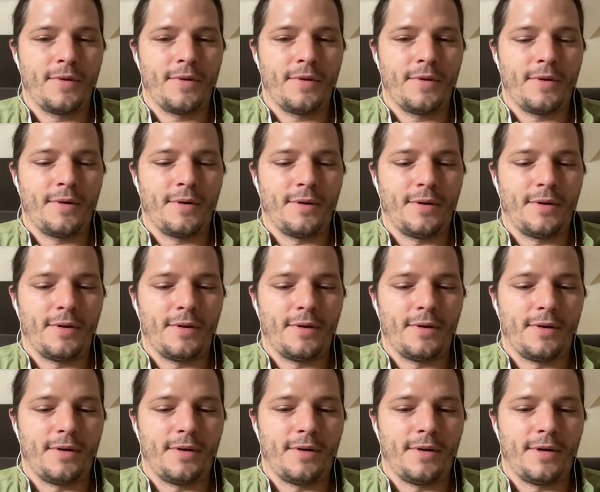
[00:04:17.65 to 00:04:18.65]

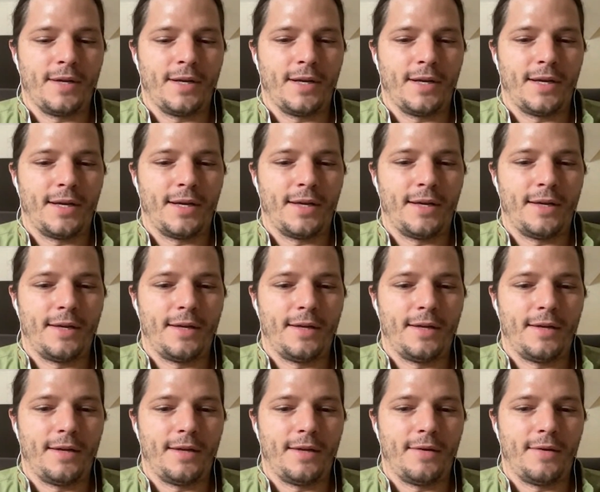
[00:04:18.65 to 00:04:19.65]
Uh, and
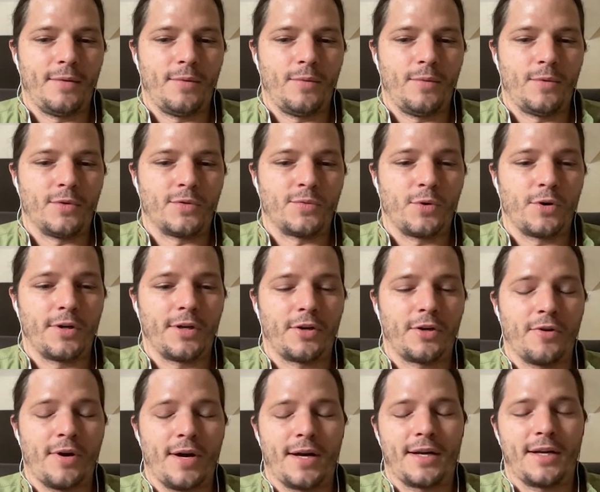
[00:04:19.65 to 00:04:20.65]
I was working at
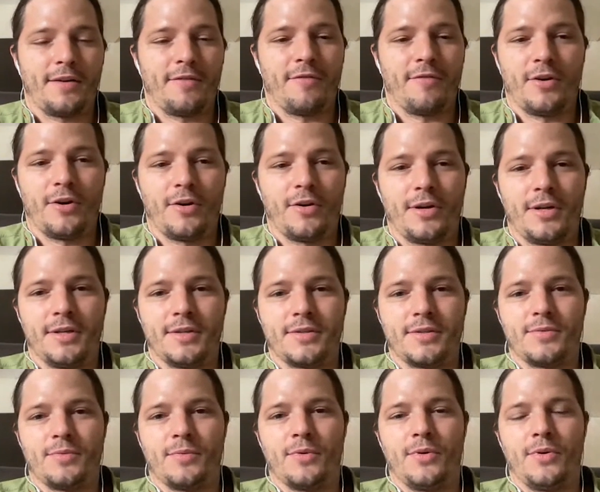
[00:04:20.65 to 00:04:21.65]
Kraken in various
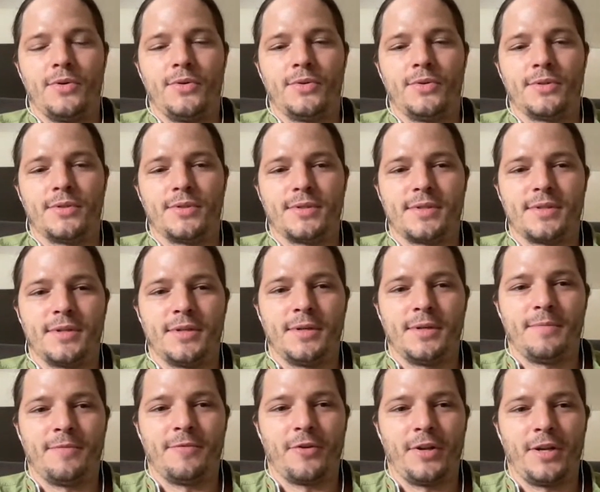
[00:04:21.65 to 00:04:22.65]
roles um,
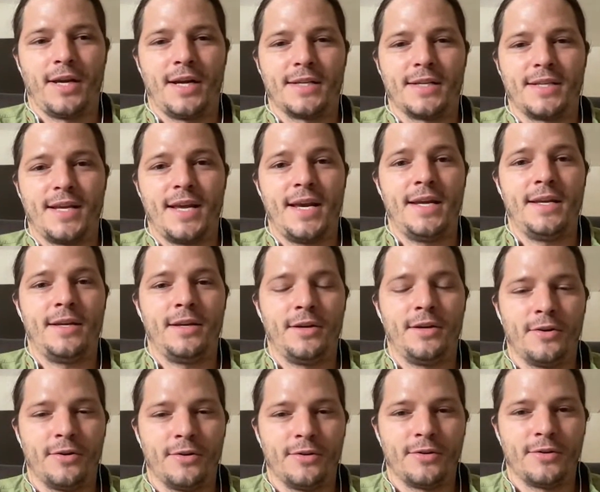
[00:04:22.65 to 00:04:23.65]
for the last eight
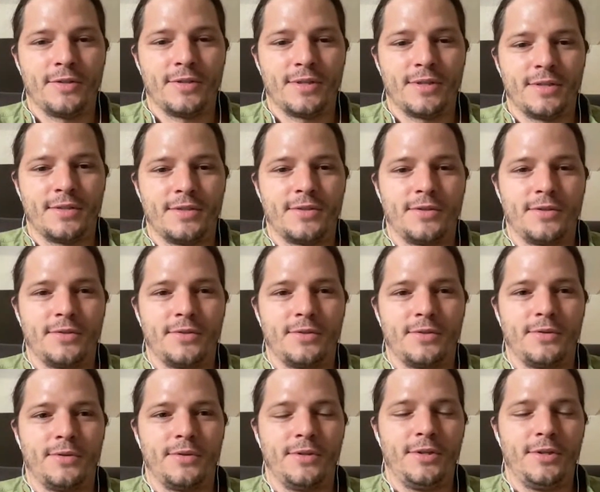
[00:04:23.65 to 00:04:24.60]
years until